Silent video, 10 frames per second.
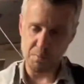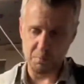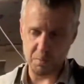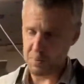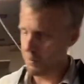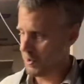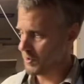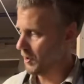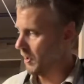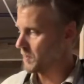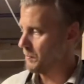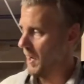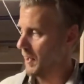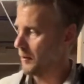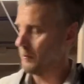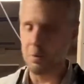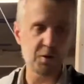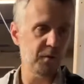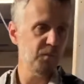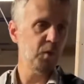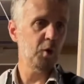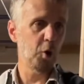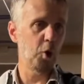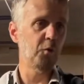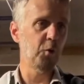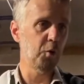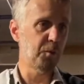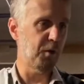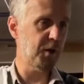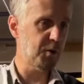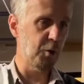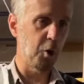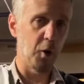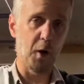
Sprays a nice pattern with low fluid pressure, low air